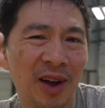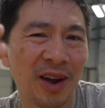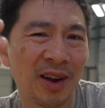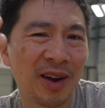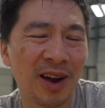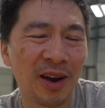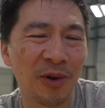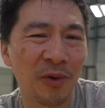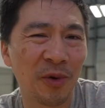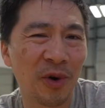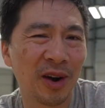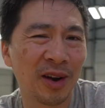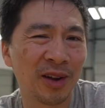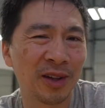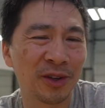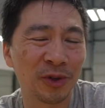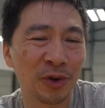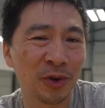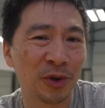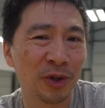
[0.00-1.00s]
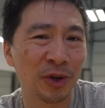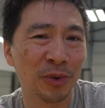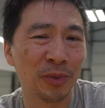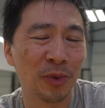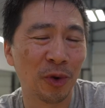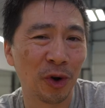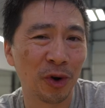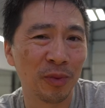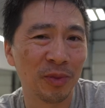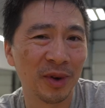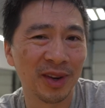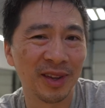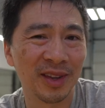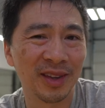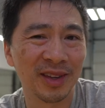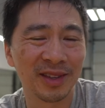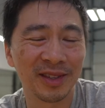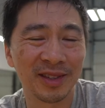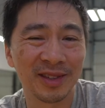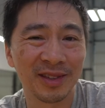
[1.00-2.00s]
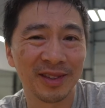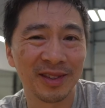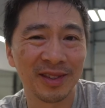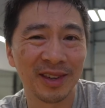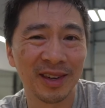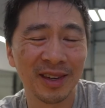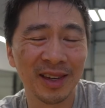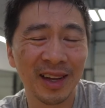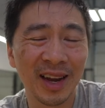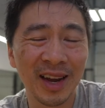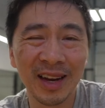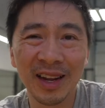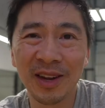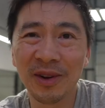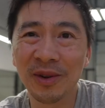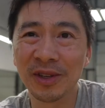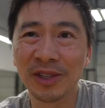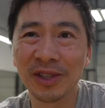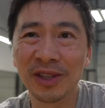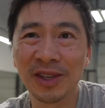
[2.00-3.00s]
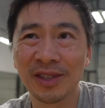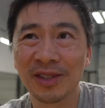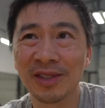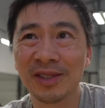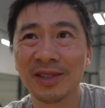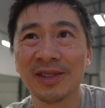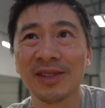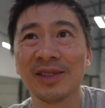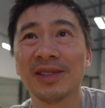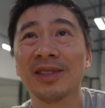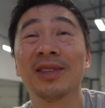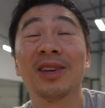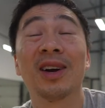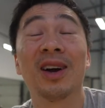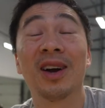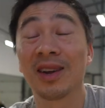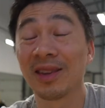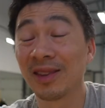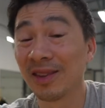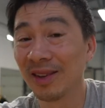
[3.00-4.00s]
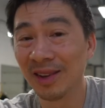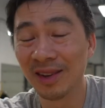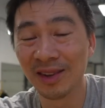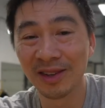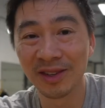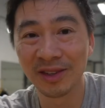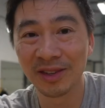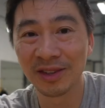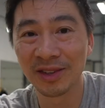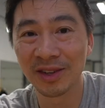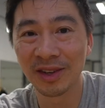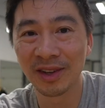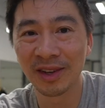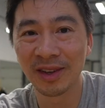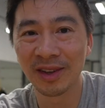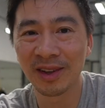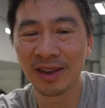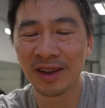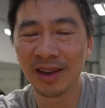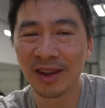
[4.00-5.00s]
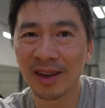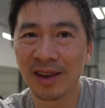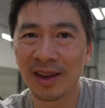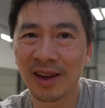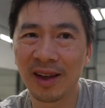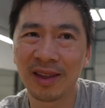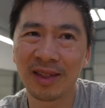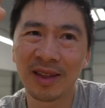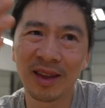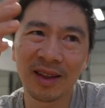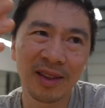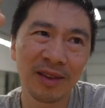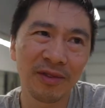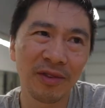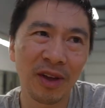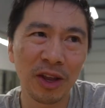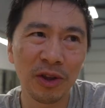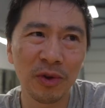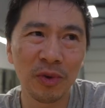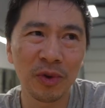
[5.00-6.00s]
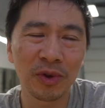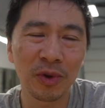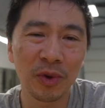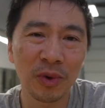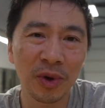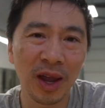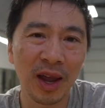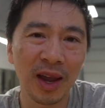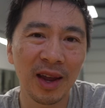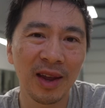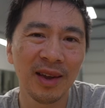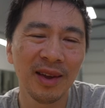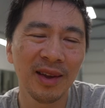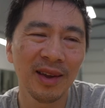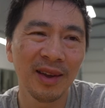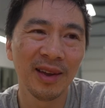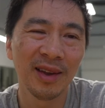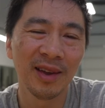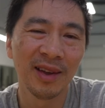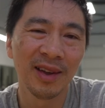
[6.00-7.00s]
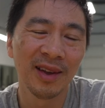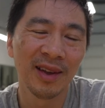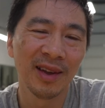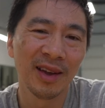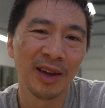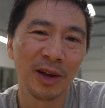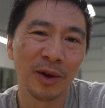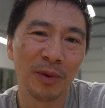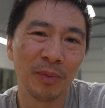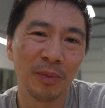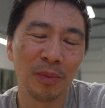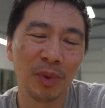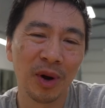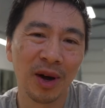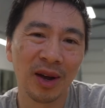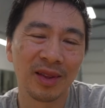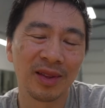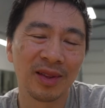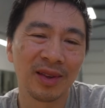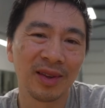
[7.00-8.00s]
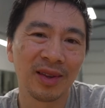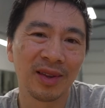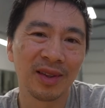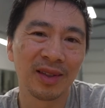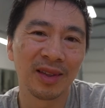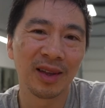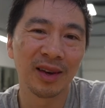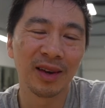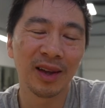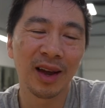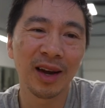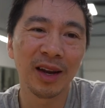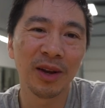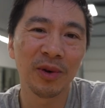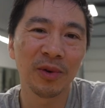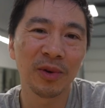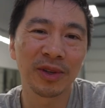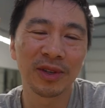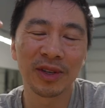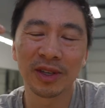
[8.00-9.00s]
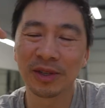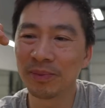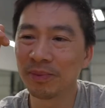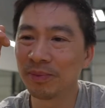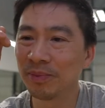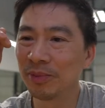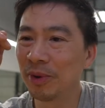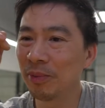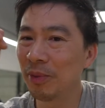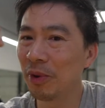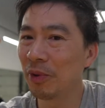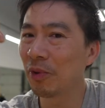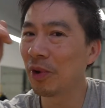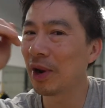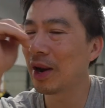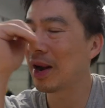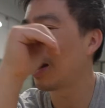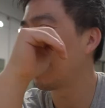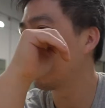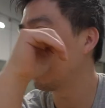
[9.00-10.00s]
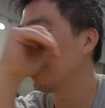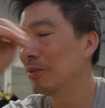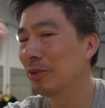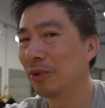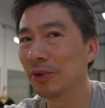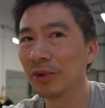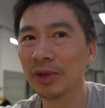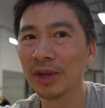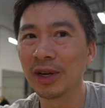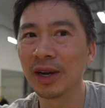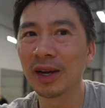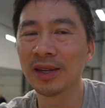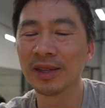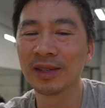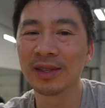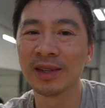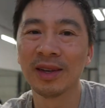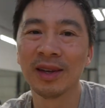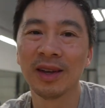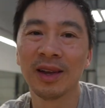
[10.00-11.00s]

I, I kind of wanted to show a little more, but it just, the lighting just sucked. It just, I think the venue was okay, but the lighting was just put me right out of the mood, you guys.